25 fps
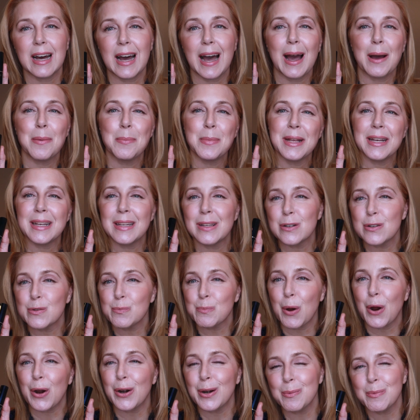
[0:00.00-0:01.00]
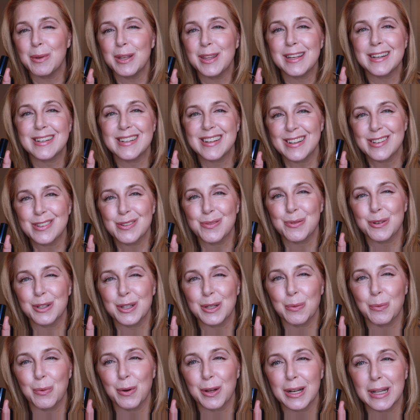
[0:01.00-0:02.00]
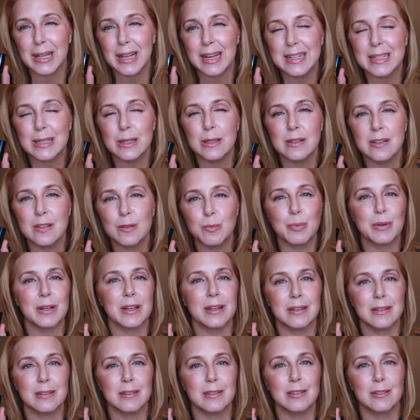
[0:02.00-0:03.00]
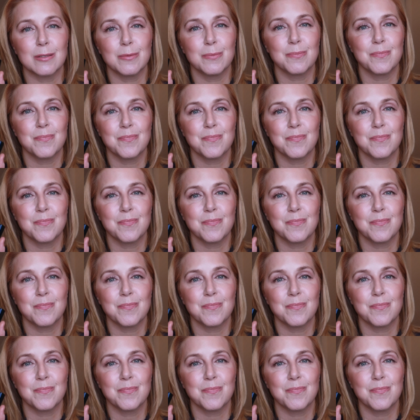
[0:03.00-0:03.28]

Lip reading: I mean, there's part of me that doesn't really wanna like this because